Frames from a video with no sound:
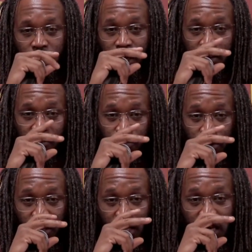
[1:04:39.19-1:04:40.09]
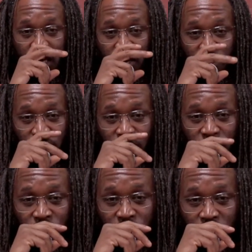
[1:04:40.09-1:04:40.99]
is
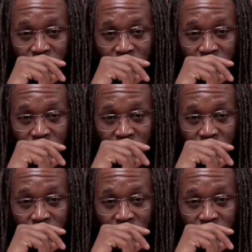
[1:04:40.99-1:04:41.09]
believe